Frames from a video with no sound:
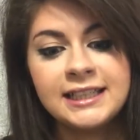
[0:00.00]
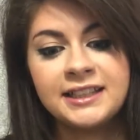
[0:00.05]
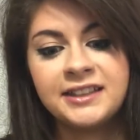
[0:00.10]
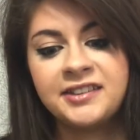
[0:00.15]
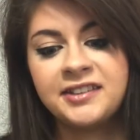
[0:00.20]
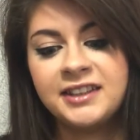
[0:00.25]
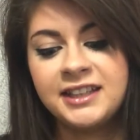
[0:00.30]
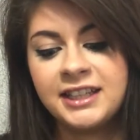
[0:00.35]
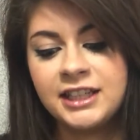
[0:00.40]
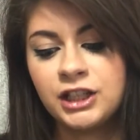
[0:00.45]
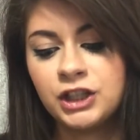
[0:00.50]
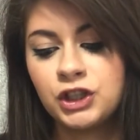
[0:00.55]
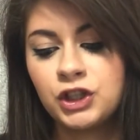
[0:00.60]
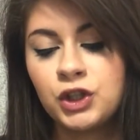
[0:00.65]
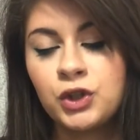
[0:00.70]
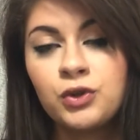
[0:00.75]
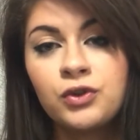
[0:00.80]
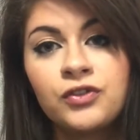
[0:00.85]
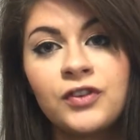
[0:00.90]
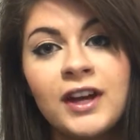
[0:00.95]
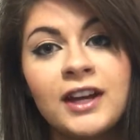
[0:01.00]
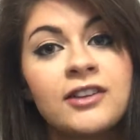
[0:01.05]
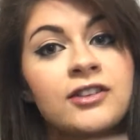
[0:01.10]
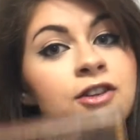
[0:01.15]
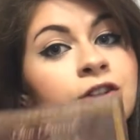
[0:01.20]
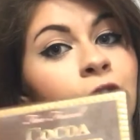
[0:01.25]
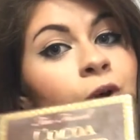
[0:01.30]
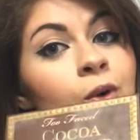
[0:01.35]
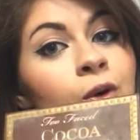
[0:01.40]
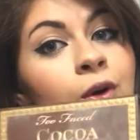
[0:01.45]
is the Too
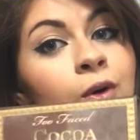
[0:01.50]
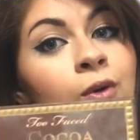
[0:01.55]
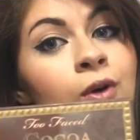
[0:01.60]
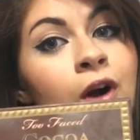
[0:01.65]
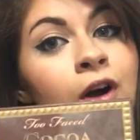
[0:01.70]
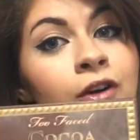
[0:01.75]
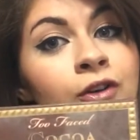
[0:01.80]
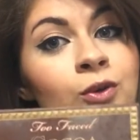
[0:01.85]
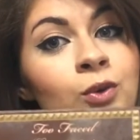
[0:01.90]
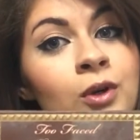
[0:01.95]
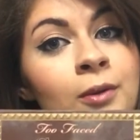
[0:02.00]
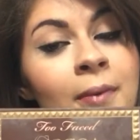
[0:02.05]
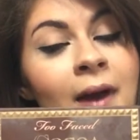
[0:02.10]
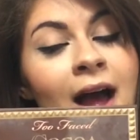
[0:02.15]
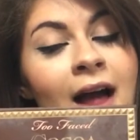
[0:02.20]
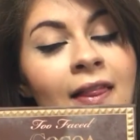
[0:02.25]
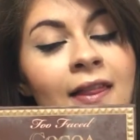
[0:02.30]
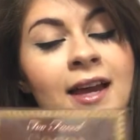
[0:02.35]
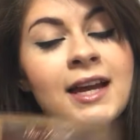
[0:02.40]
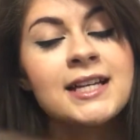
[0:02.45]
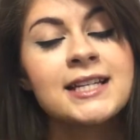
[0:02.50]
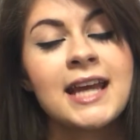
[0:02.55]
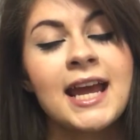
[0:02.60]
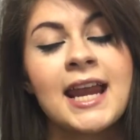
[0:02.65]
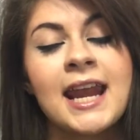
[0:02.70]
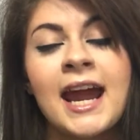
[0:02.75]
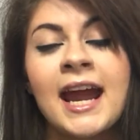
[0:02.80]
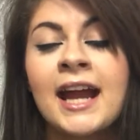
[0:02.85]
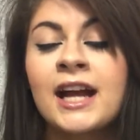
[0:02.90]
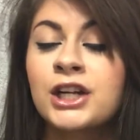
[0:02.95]
Faced Cocoa Contour Palette,
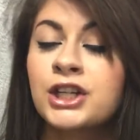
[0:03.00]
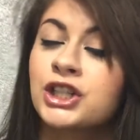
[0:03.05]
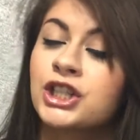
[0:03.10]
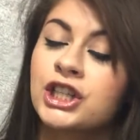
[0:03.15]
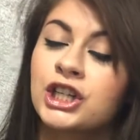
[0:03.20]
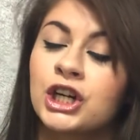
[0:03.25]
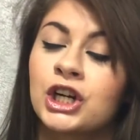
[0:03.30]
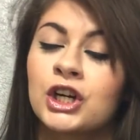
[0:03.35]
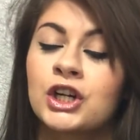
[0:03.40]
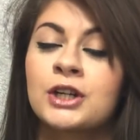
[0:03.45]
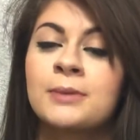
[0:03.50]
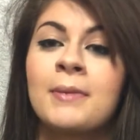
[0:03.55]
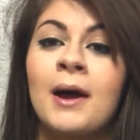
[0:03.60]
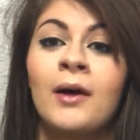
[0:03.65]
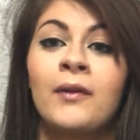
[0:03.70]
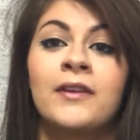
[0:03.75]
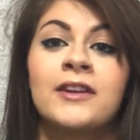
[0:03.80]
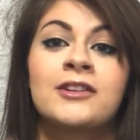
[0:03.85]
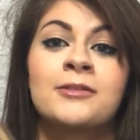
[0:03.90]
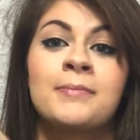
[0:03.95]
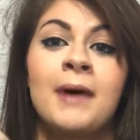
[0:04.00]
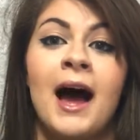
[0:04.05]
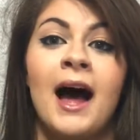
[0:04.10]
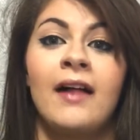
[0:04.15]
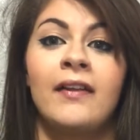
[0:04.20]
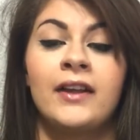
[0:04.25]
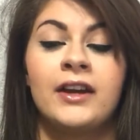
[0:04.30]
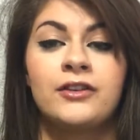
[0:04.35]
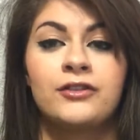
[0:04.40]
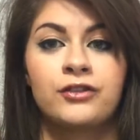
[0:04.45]
and I actually heard about this
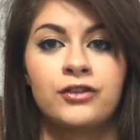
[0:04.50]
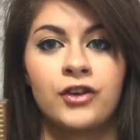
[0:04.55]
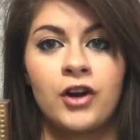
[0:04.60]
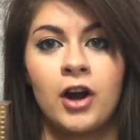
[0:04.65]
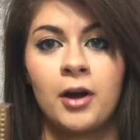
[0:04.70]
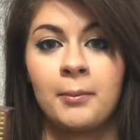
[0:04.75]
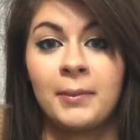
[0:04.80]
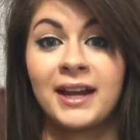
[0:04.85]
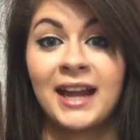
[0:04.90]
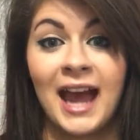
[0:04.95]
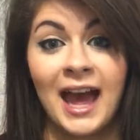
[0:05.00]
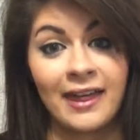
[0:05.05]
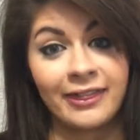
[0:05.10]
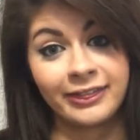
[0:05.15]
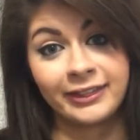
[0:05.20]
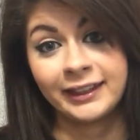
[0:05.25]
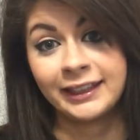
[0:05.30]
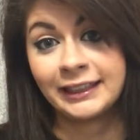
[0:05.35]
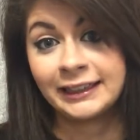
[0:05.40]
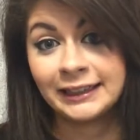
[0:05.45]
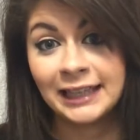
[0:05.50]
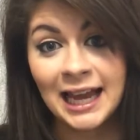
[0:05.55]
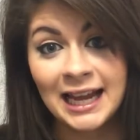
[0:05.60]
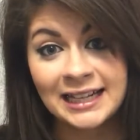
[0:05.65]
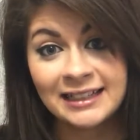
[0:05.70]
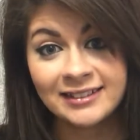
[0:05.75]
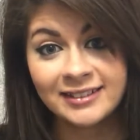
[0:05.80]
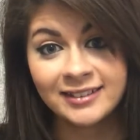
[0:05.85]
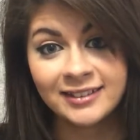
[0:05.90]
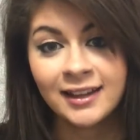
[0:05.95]
palette from Kathleen
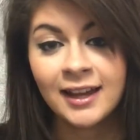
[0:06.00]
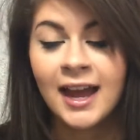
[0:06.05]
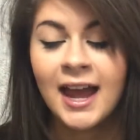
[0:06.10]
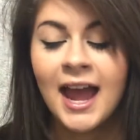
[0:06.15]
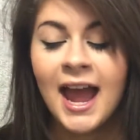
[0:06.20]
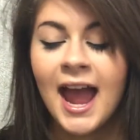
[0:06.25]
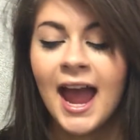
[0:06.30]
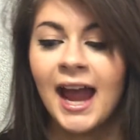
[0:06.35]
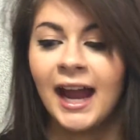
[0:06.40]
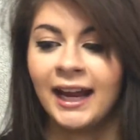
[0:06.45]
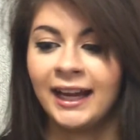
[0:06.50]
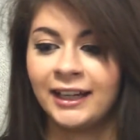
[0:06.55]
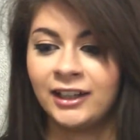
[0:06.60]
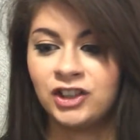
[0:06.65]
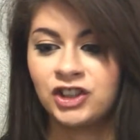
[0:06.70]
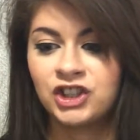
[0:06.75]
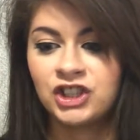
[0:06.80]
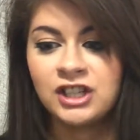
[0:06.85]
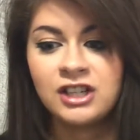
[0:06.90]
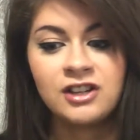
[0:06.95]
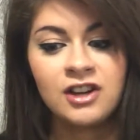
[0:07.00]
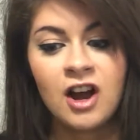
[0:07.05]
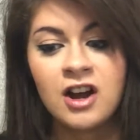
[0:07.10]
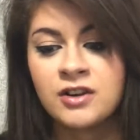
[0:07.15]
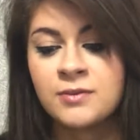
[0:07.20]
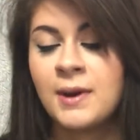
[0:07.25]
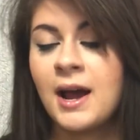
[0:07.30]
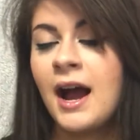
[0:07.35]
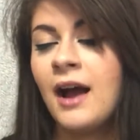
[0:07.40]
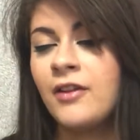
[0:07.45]
Lights, and she talked
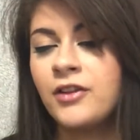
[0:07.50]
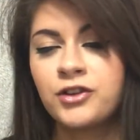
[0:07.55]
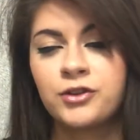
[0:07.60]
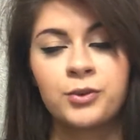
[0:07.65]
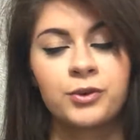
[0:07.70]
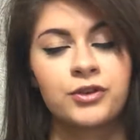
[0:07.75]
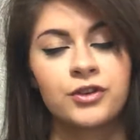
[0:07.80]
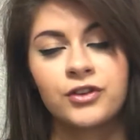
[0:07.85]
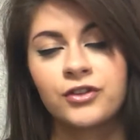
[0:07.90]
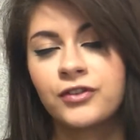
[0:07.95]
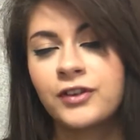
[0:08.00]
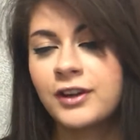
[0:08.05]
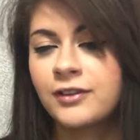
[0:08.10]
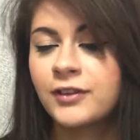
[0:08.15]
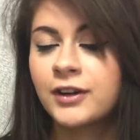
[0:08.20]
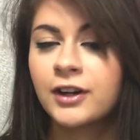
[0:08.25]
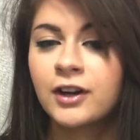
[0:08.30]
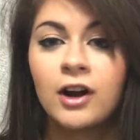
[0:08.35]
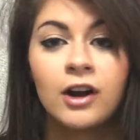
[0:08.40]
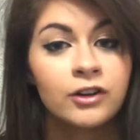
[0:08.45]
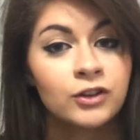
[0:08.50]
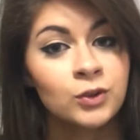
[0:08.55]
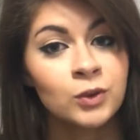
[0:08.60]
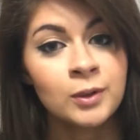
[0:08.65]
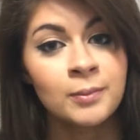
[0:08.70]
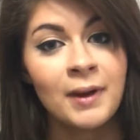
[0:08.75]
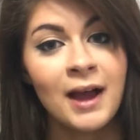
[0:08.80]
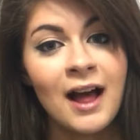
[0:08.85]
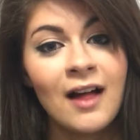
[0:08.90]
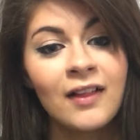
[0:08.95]
about how this was her favorite
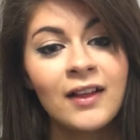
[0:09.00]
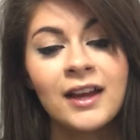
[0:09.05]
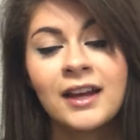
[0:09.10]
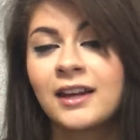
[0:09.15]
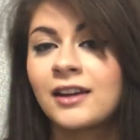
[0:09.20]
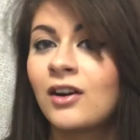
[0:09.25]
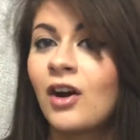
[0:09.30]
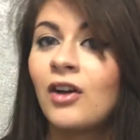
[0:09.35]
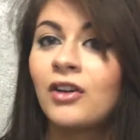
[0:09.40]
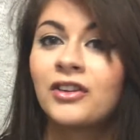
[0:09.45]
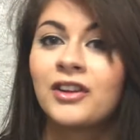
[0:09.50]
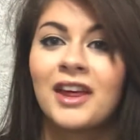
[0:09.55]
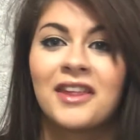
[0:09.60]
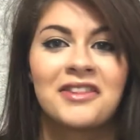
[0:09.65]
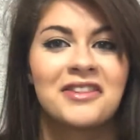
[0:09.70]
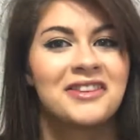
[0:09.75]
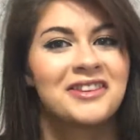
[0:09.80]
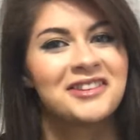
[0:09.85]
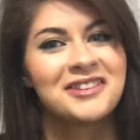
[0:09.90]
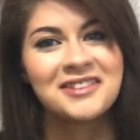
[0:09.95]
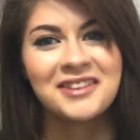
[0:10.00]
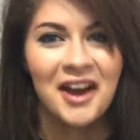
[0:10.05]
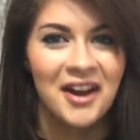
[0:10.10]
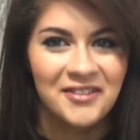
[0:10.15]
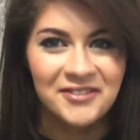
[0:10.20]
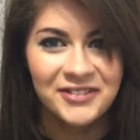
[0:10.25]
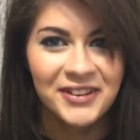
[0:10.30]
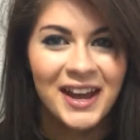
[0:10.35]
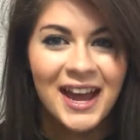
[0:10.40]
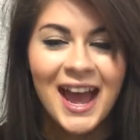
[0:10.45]
contour palette and all that
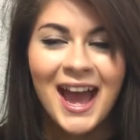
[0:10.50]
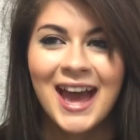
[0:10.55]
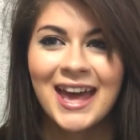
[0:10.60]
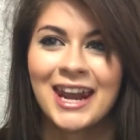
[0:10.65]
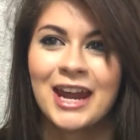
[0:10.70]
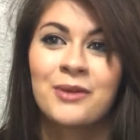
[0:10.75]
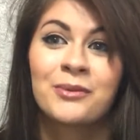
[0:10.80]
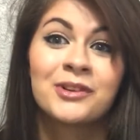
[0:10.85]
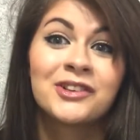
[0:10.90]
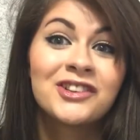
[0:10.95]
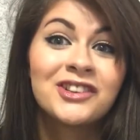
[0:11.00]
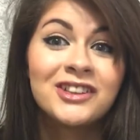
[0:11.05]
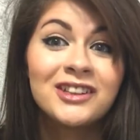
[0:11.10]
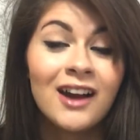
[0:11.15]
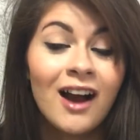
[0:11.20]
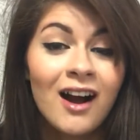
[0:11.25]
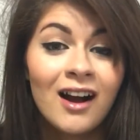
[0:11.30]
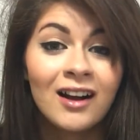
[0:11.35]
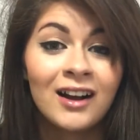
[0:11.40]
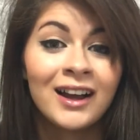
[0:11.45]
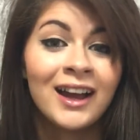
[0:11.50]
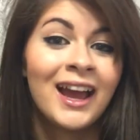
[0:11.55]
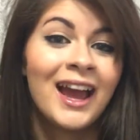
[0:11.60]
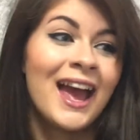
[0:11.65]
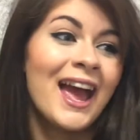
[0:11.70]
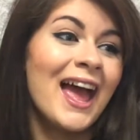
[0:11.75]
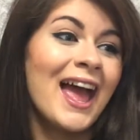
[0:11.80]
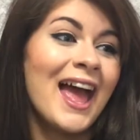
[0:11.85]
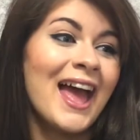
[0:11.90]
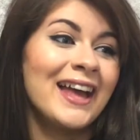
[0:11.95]
stuff, and I was young,
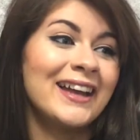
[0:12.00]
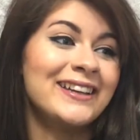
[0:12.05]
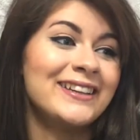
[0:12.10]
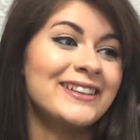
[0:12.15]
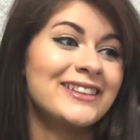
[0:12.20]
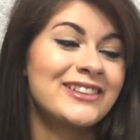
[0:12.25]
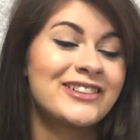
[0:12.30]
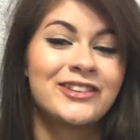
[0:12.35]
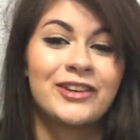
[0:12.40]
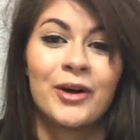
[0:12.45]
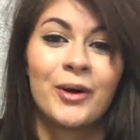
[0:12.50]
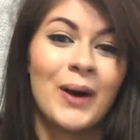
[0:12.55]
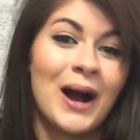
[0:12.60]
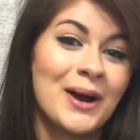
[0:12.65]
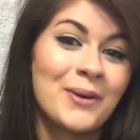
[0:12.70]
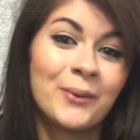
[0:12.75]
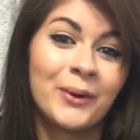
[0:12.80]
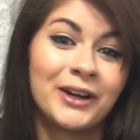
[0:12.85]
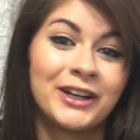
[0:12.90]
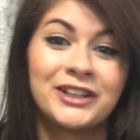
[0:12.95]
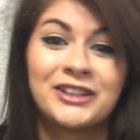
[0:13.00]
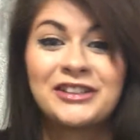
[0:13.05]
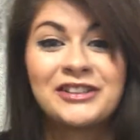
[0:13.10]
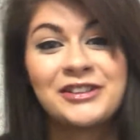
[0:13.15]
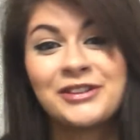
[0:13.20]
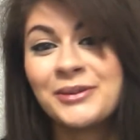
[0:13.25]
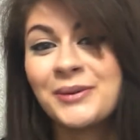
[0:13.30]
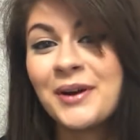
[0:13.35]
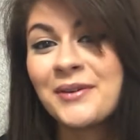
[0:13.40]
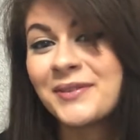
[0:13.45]
and so I wanted to
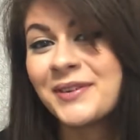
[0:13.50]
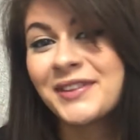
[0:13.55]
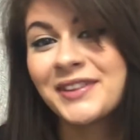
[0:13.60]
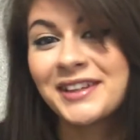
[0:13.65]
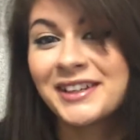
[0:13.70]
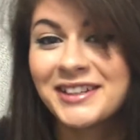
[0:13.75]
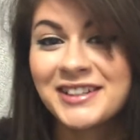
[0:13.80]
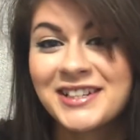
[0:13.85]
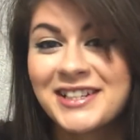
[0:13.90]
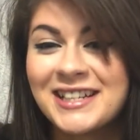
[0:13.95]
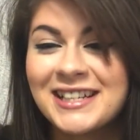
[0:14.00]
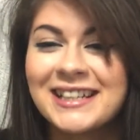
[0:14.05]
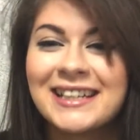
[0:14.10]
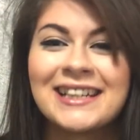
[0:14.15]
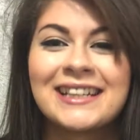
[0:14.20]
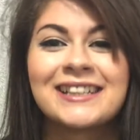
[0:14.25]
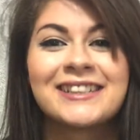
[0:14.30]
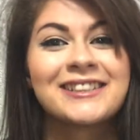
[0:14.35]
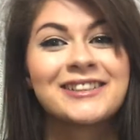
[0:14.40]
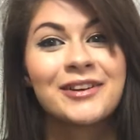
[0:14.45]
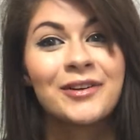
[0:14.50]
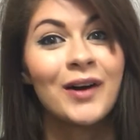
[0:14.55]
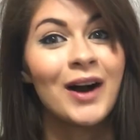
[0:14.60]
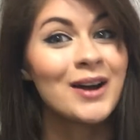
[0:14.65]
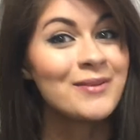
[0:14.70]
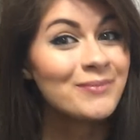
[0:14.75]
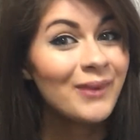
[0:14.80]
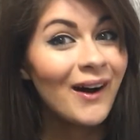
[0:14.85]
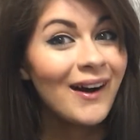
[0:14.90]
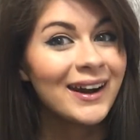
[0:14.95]
do everything she did, so
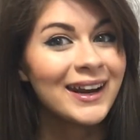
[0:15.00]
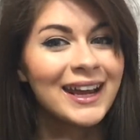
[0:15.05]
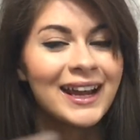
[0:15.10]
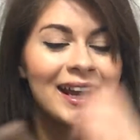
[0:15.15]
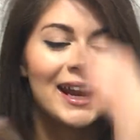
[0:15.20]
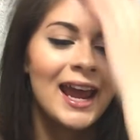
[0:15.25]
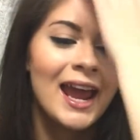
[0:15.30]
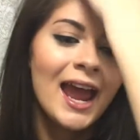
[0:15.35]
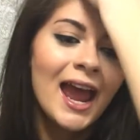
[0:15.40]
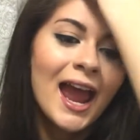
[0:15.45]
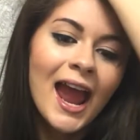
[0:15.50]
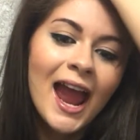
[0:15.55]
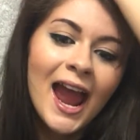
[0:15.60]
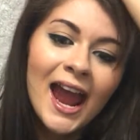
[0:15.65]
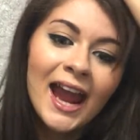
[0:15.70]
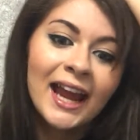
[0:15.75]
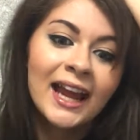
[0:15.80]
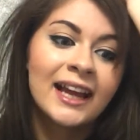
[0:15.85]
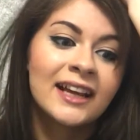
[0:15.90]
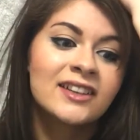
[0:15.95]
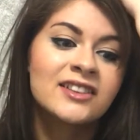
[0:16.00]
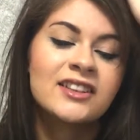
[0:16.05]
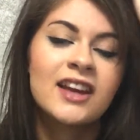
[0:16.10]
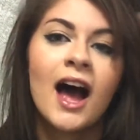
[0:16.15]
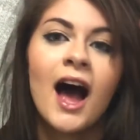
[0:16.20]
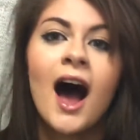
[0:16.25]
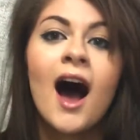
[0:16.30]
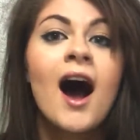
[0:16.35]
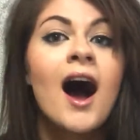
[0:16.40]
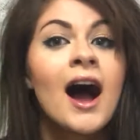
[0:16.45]
I bought it, and
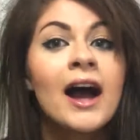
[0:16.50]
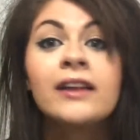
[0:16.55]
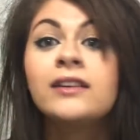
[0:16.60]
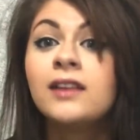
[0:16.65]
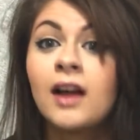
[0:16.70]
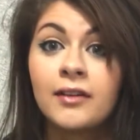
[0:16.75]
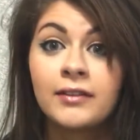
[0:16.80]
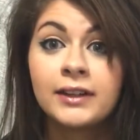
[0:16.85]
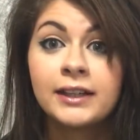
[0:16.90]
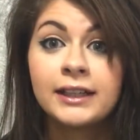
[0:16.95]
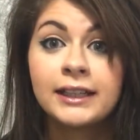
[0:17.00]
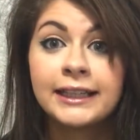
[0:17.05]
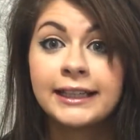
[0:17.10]
I love it.